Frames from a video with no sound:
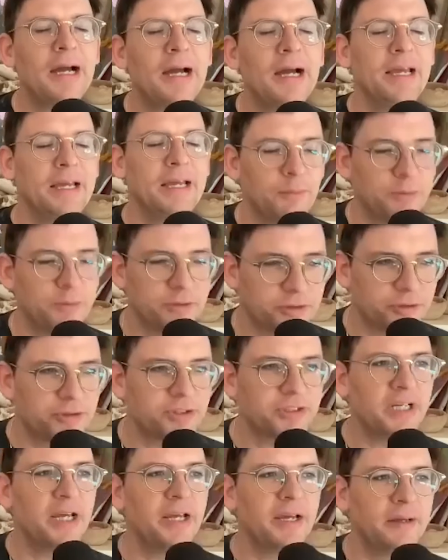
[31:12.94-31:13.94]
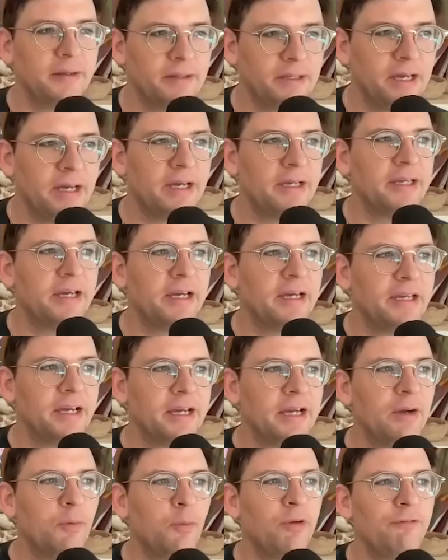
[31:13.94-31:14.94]
get what you're saying. Yeah.
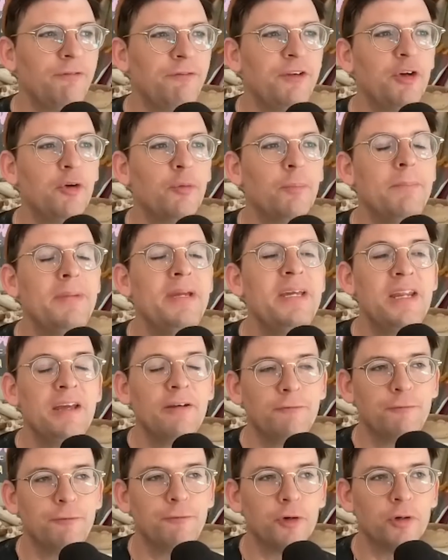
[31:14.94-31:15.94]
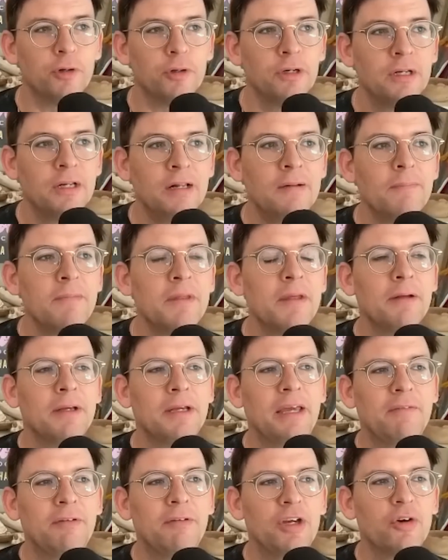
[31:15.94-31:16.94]
It would feel meaningful.
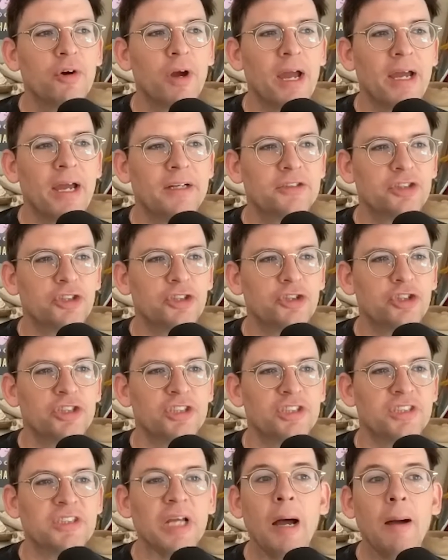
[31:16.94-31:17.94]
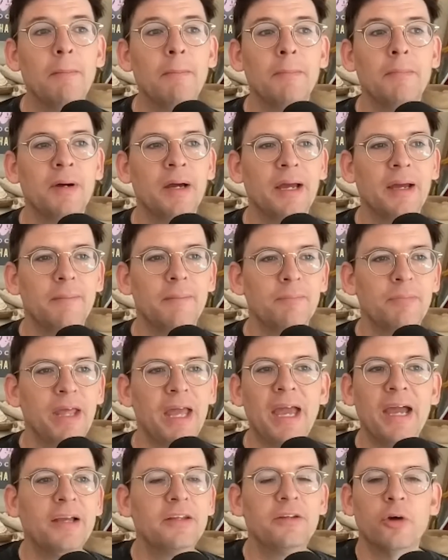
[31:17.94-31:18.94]
Giving your eggs to just some
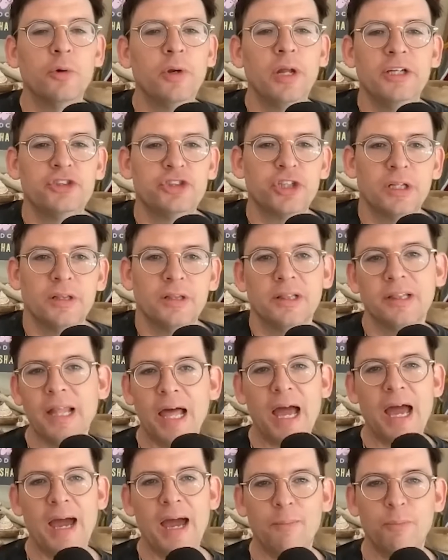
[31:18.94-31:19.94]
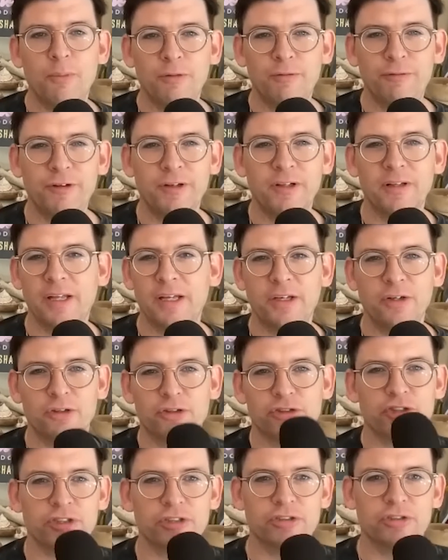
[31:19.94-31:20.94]
egg donation lab would feel like you're
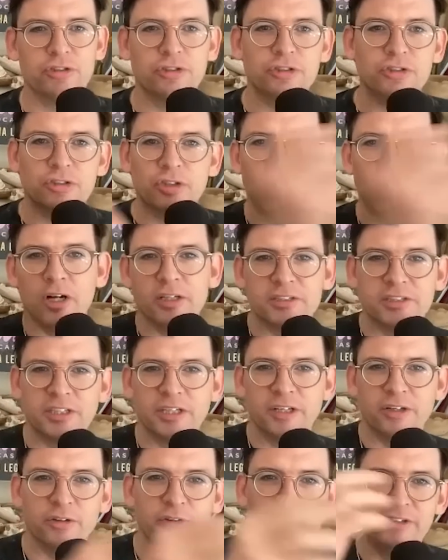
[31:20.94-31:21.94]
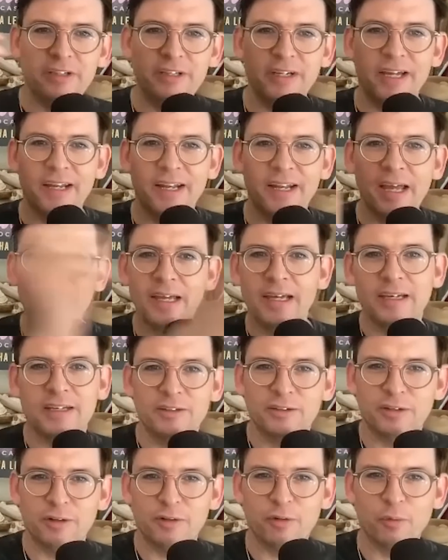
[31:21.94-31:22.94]
just tossing your DNA
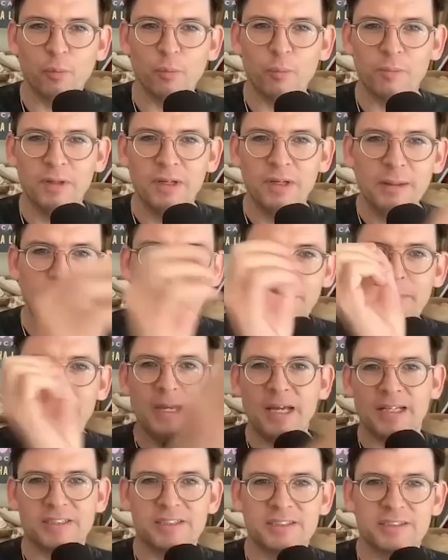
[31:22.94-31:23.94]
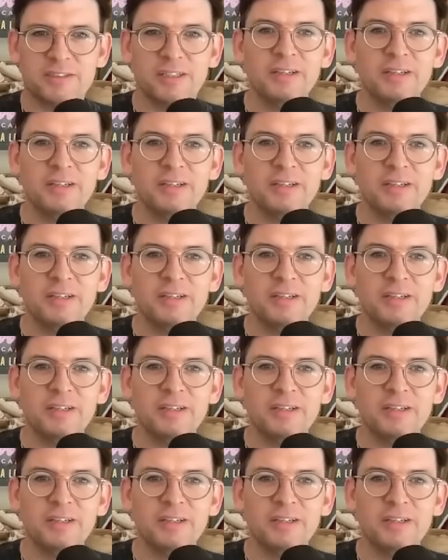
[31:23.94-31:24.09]
into the mist.